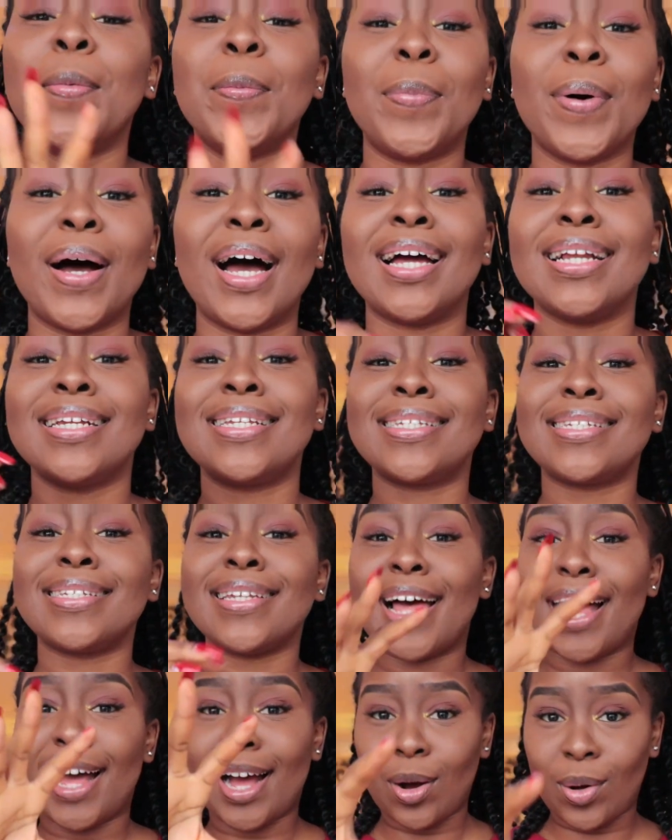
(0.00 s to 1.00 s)
but
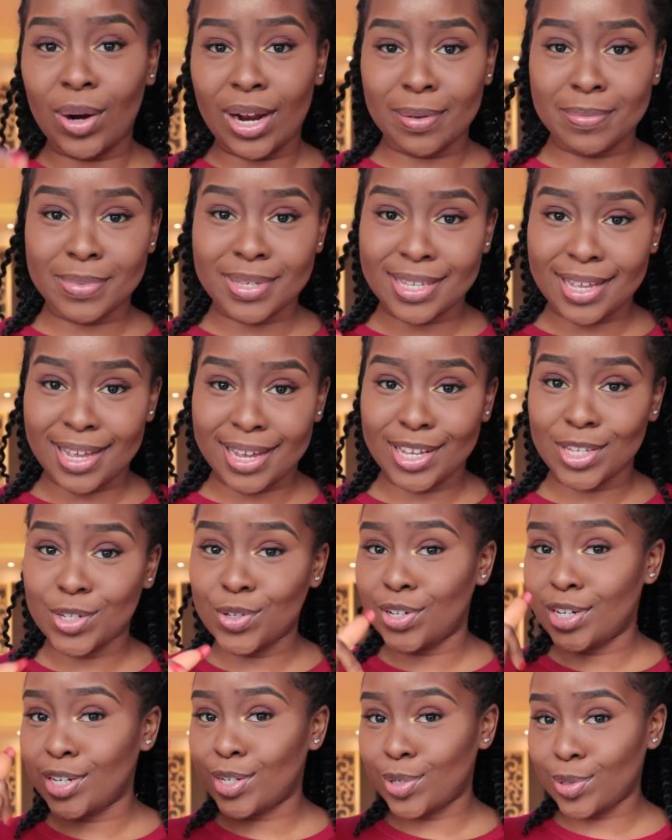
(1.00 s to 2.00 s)
all I'm saying
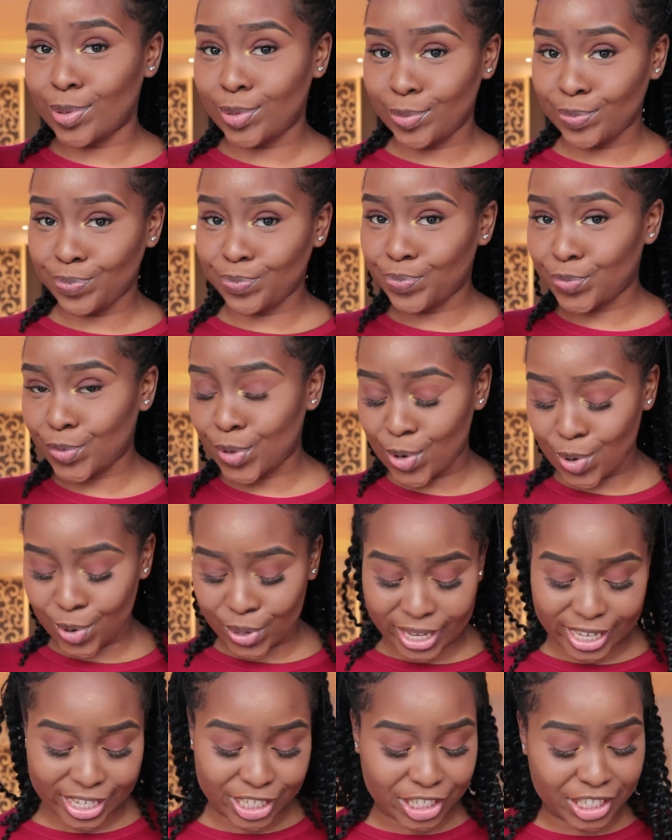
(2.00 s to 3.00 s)
is you need to
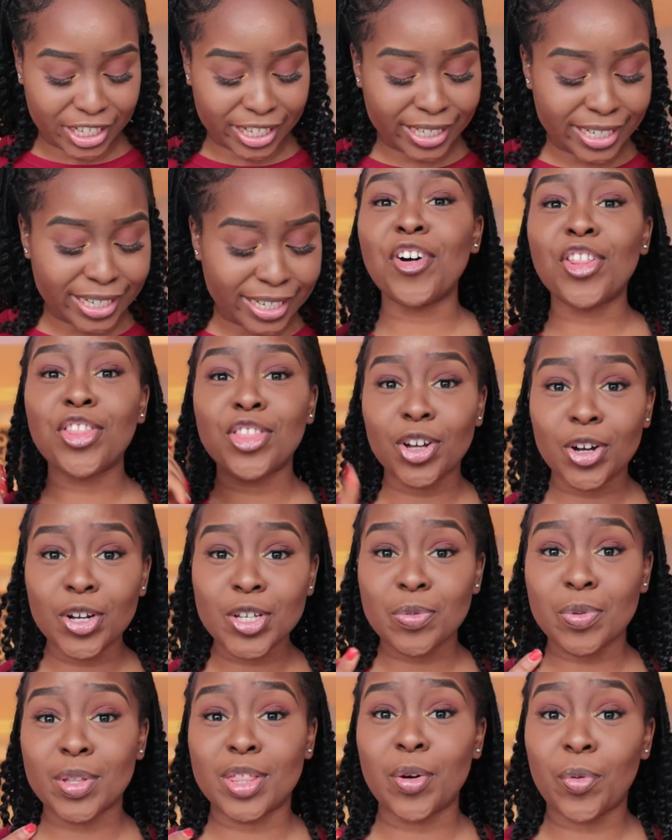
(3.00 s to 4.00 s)
go get checked. For
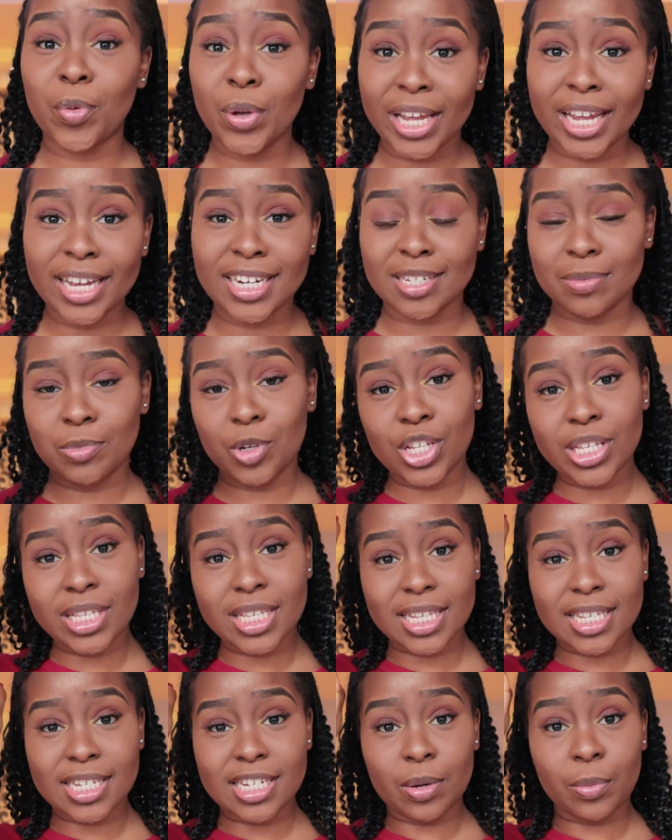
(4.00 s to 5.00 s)
those with a weakened immune
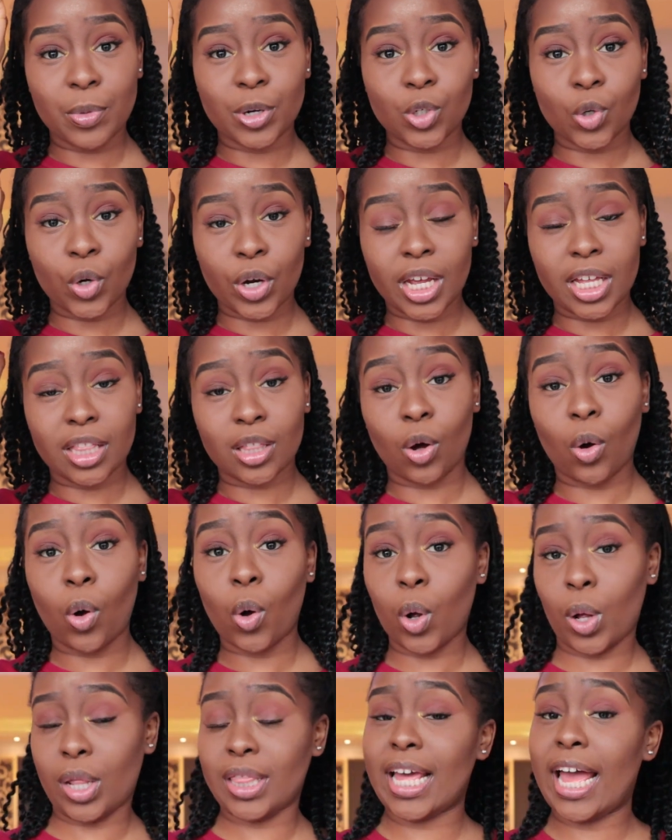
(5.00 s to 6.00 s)
system, we're talking the
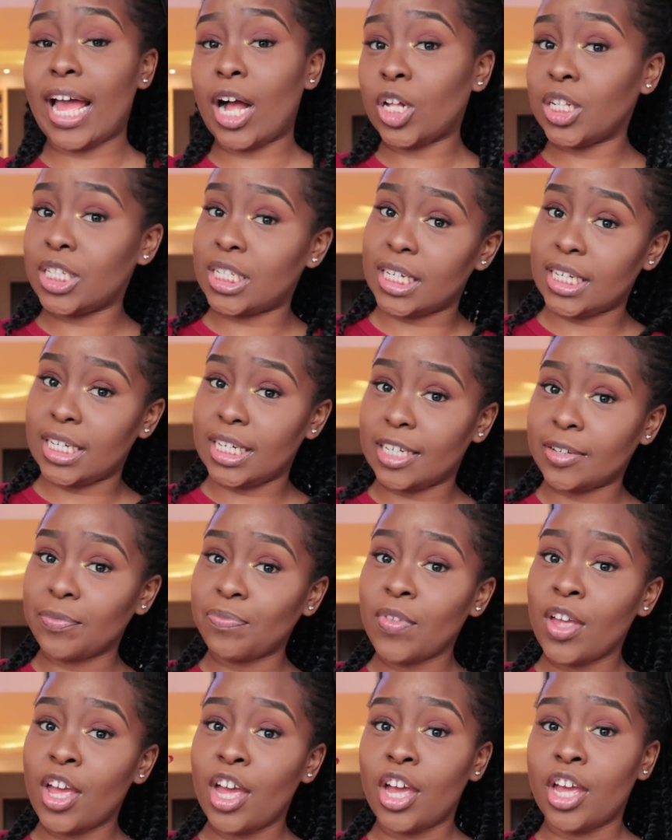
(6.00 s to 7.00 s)
the
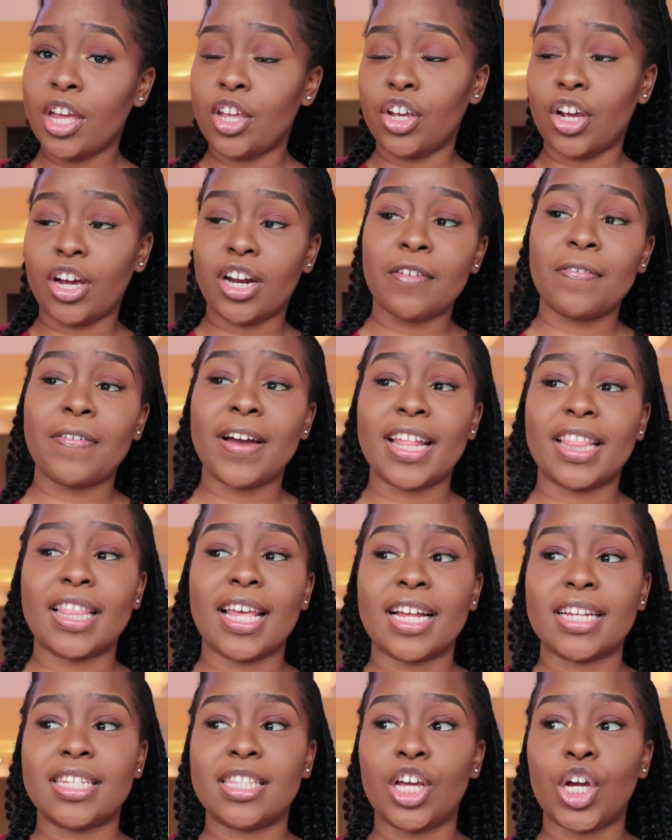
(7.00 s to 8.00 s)
elderly, you're gonna find
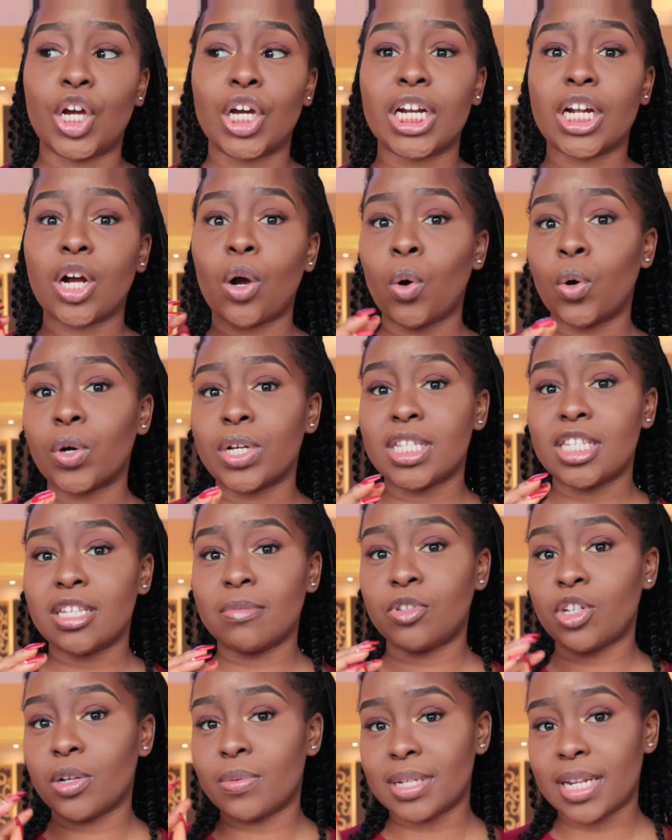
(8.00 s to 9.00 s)
that they're gonna cause
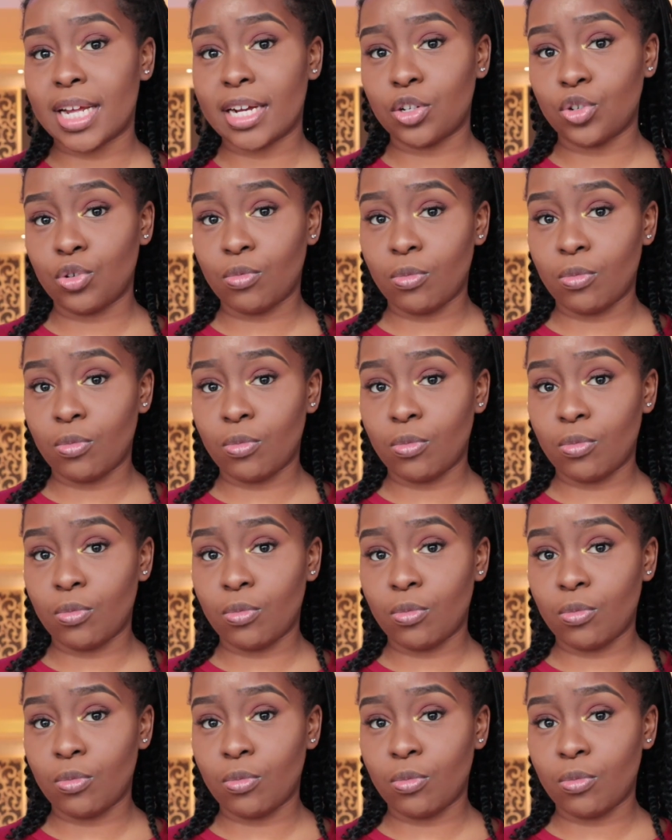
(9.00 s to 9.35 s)
symptoms like